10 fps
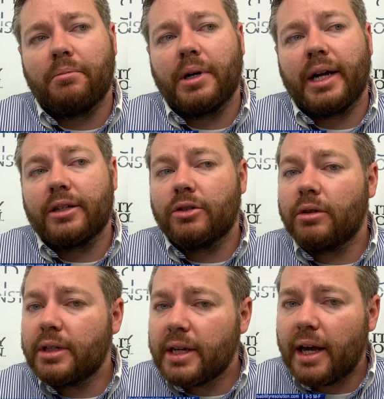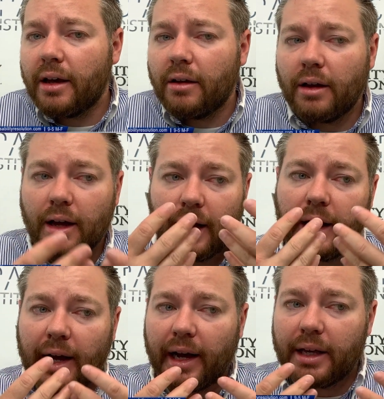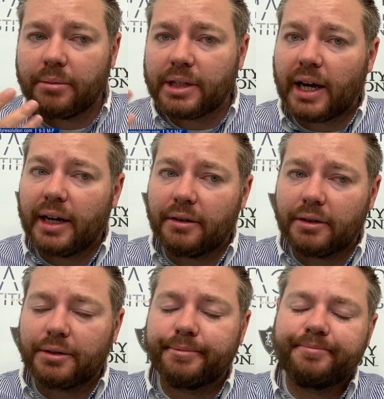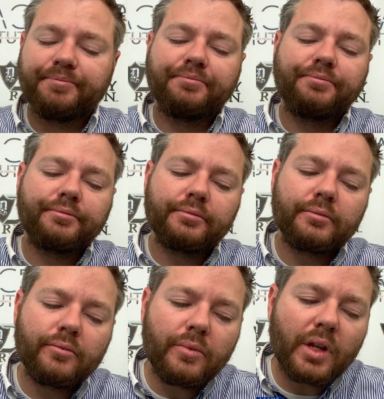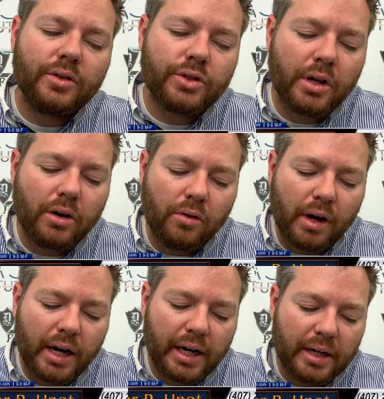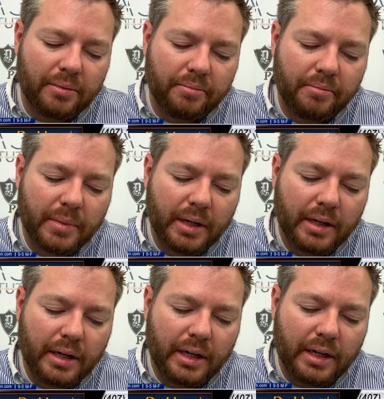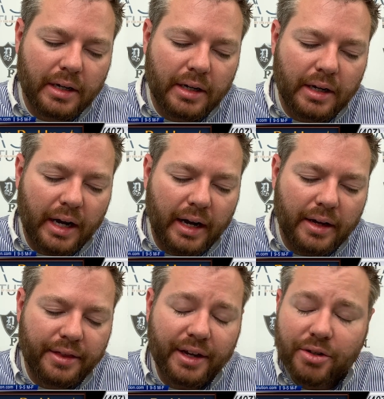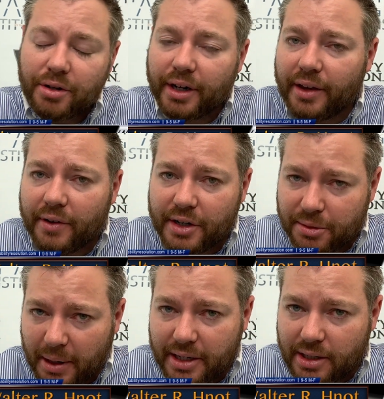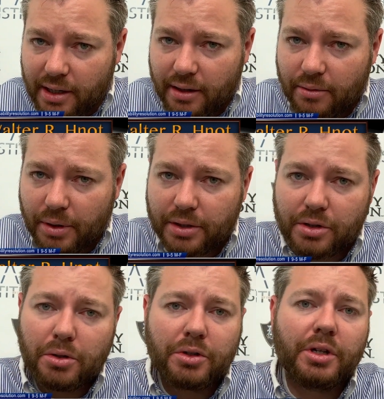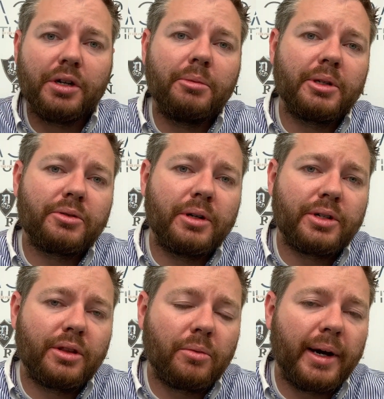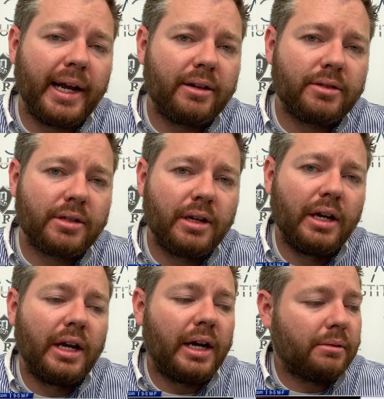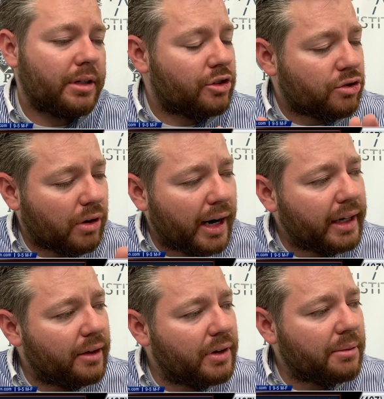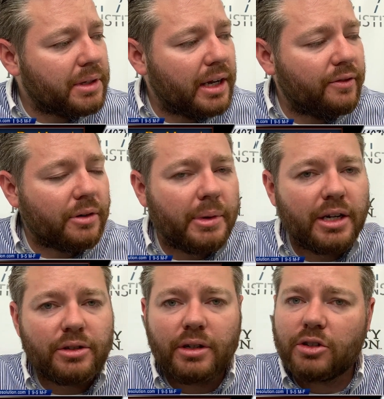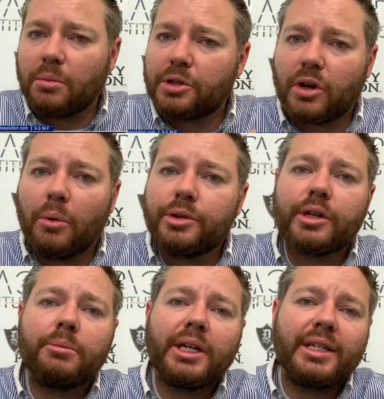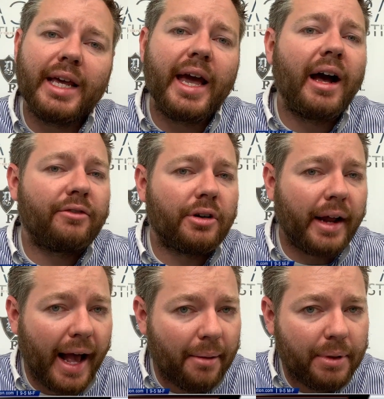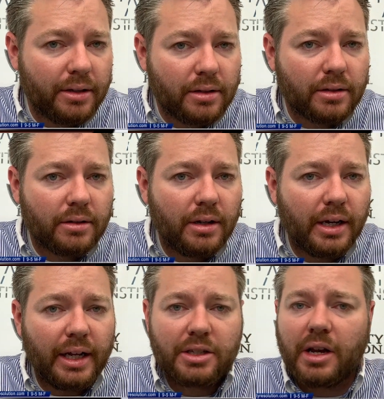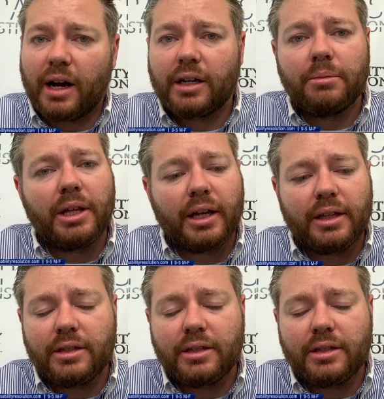but as you can tell, I am tired. So, um... things are going to get very spicy with the Social Security Administration and the White House. I'm going to try to give you up-to-date information. It's almost always going to be a day after it happens. It's not going to be like